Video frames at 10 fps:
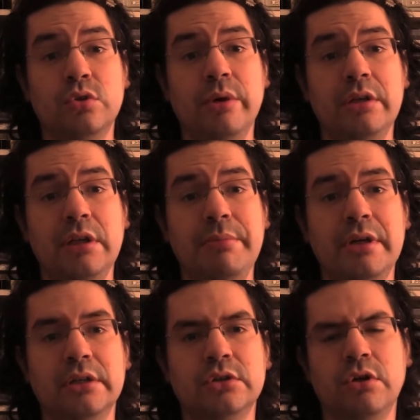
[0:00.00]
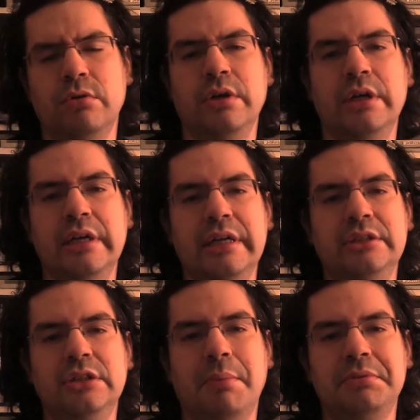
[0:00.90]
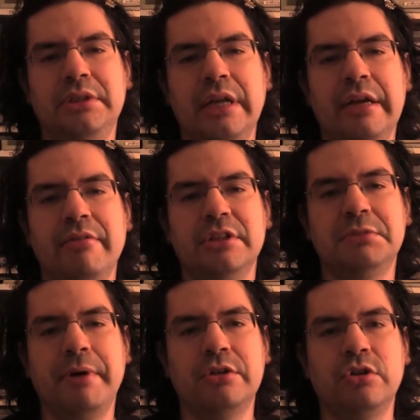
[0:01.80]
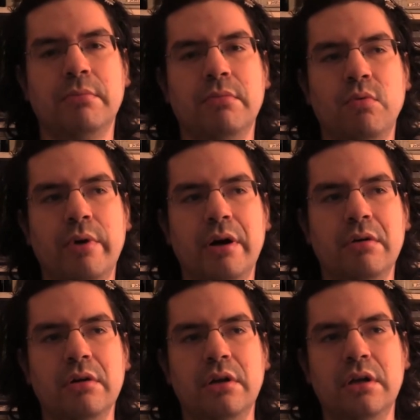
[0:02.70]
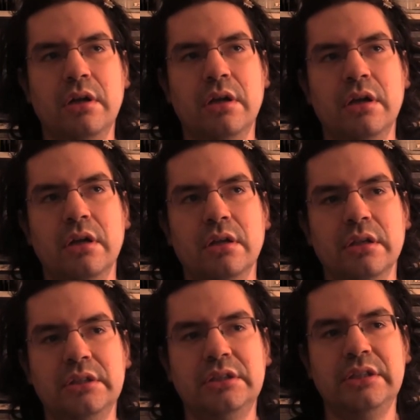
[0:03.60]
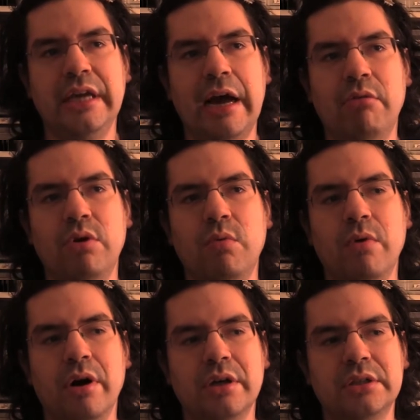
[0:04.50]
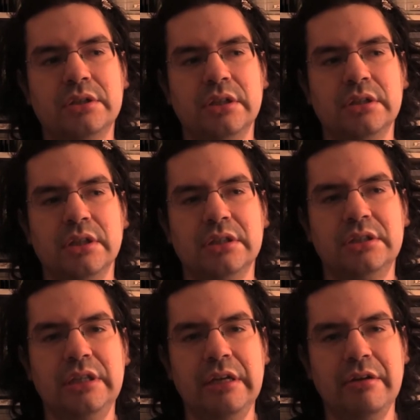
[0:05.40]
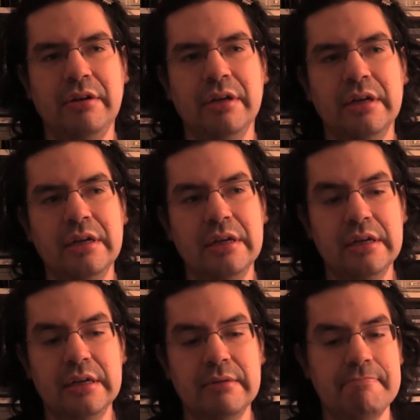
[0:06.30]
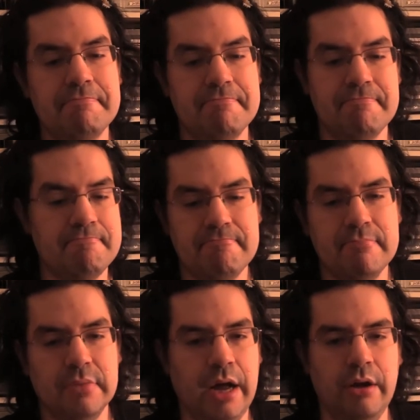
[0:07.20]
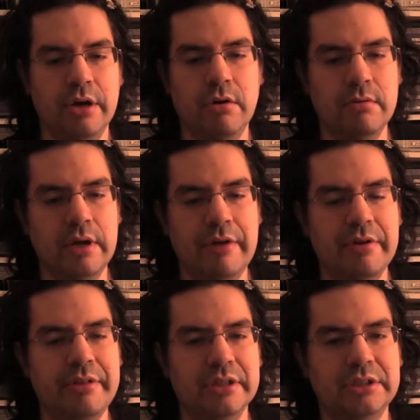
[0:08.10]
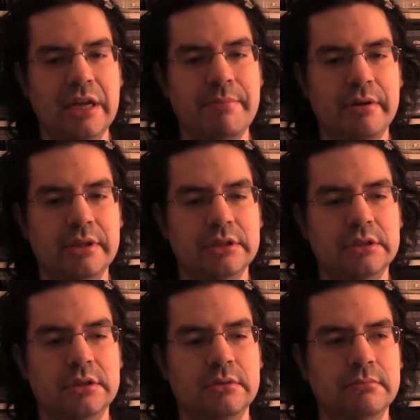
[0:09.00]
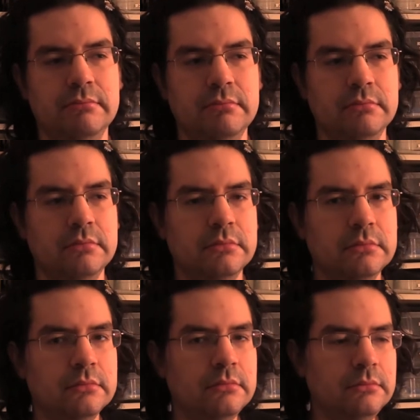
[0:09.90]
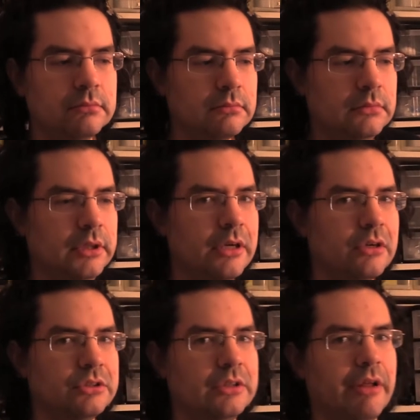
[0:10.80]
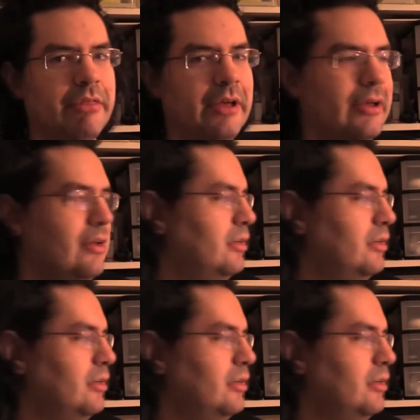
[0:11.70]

quickly because, oh, it's the opposite end of the spectrum. Well, let's see how that works, and let's see... I don't know, I have nothing to say about this. Here goes nothing.